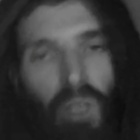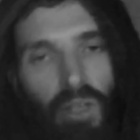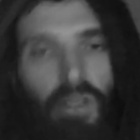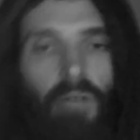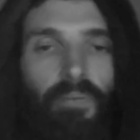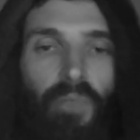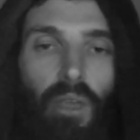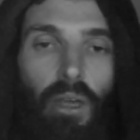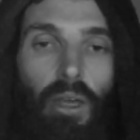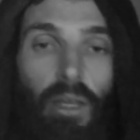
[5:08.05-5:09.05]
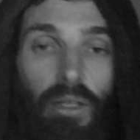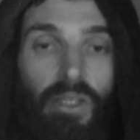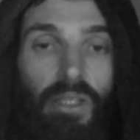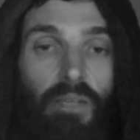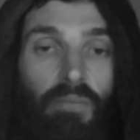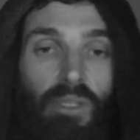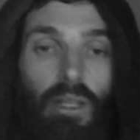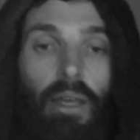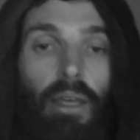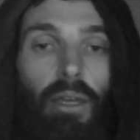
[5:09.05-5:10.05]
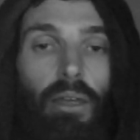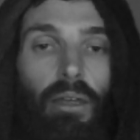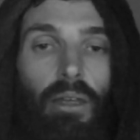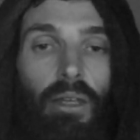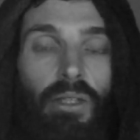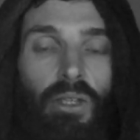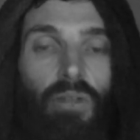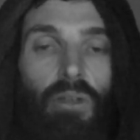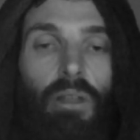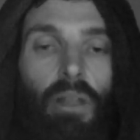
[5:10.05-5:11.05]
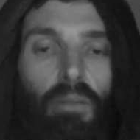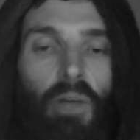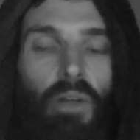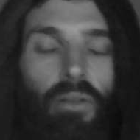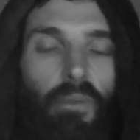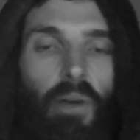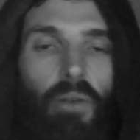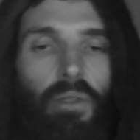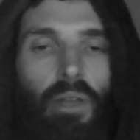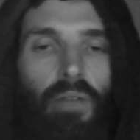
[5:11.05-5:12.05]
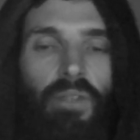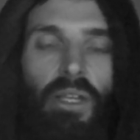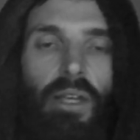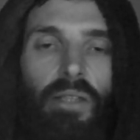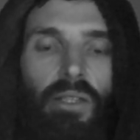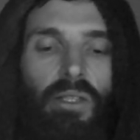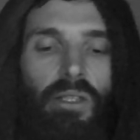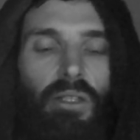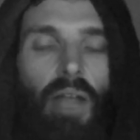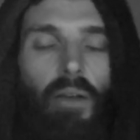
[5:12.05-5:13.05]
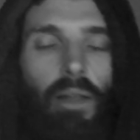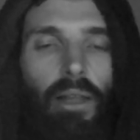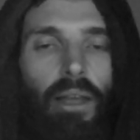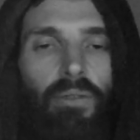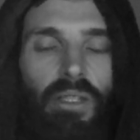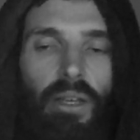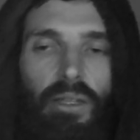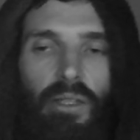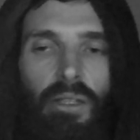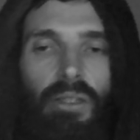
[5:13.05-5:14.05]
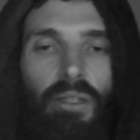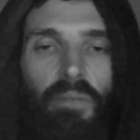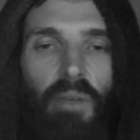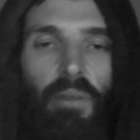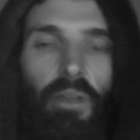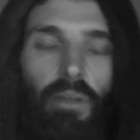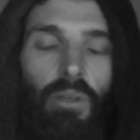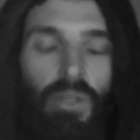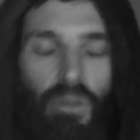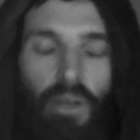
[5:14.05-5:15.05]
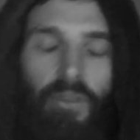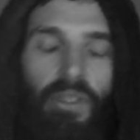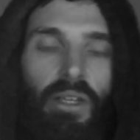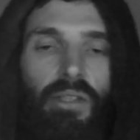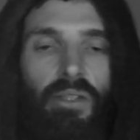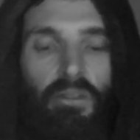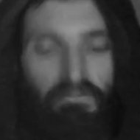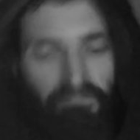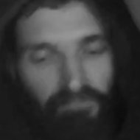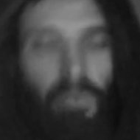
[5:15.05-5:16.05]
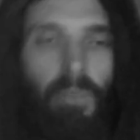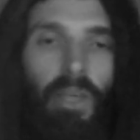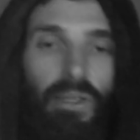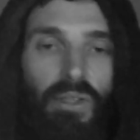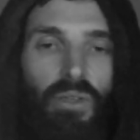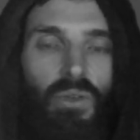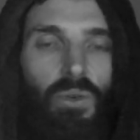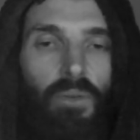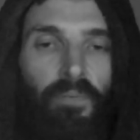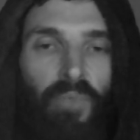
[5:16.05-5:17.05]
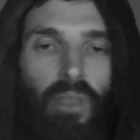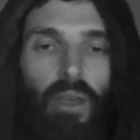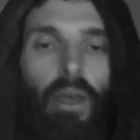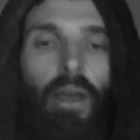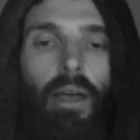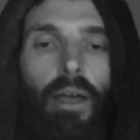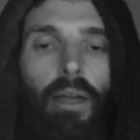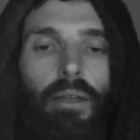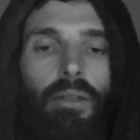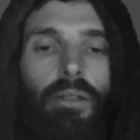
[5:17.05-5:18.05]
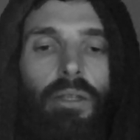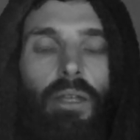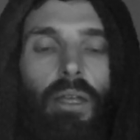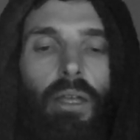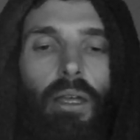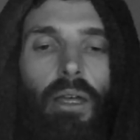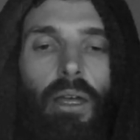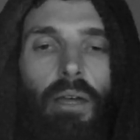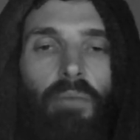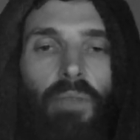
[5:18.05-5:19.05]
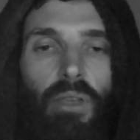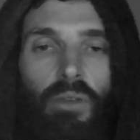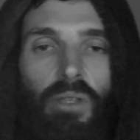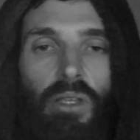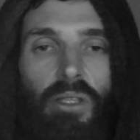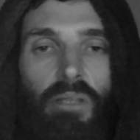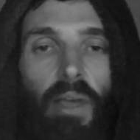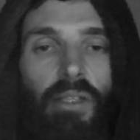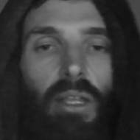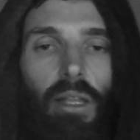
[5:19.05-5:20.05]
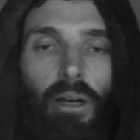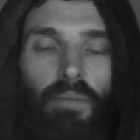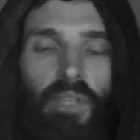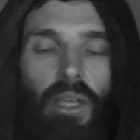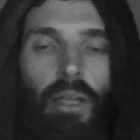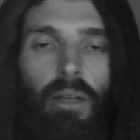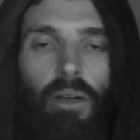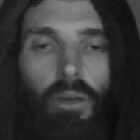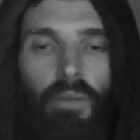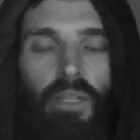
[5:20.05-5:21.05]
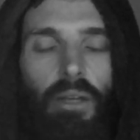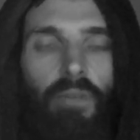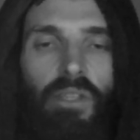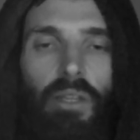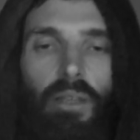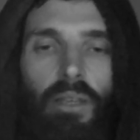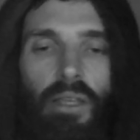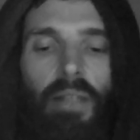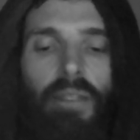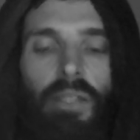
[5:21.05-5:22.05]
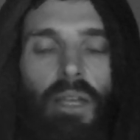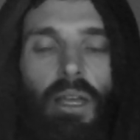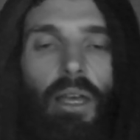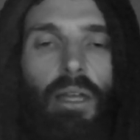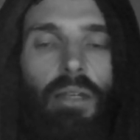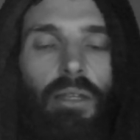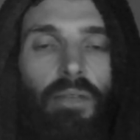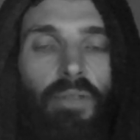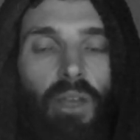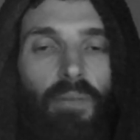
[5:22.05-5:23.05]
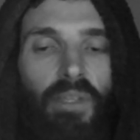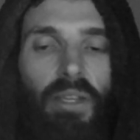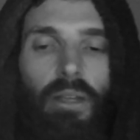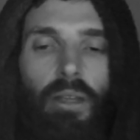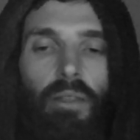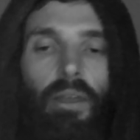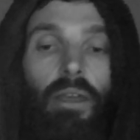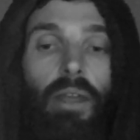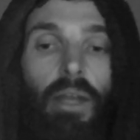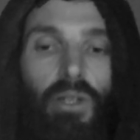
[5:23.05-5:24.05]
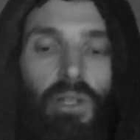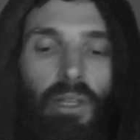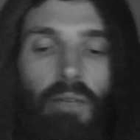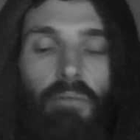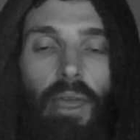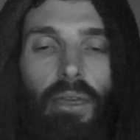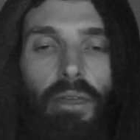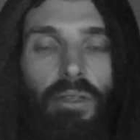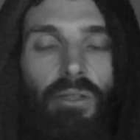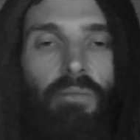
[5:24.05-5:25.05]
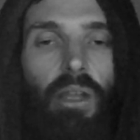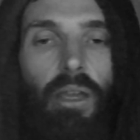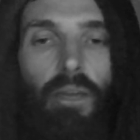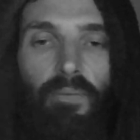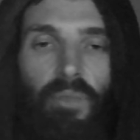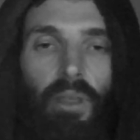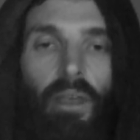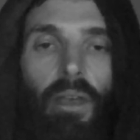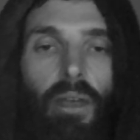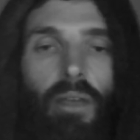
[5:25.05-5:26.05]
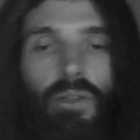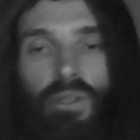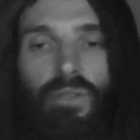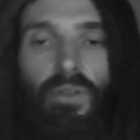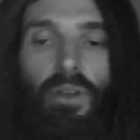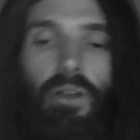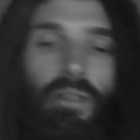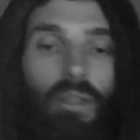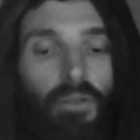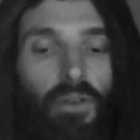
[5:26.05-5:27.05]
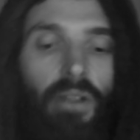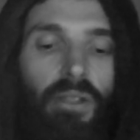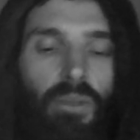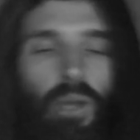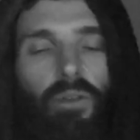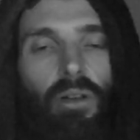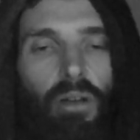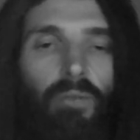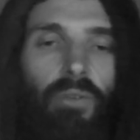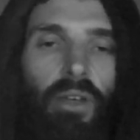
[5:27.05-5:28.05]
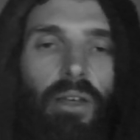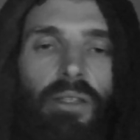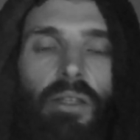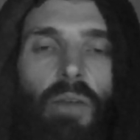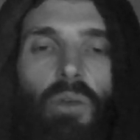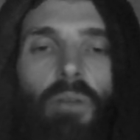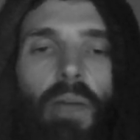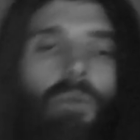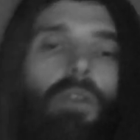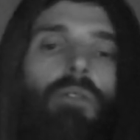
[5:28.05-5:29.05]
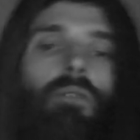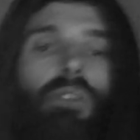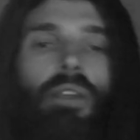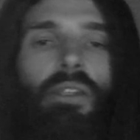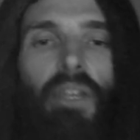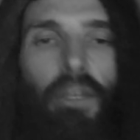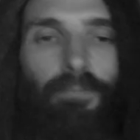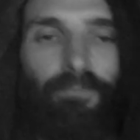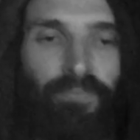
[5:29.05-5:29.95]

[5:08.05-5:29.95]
So it seems like it's a good little model for both. The advertisers are directly advertising to the people they'd want to advertise to, as usual, and the users are basically opting in or opting out of seeing these ads, and if they opt in, they can actually make some money and transfer it to their friends or whatever, or convert it to network bandwidth. Fantastic.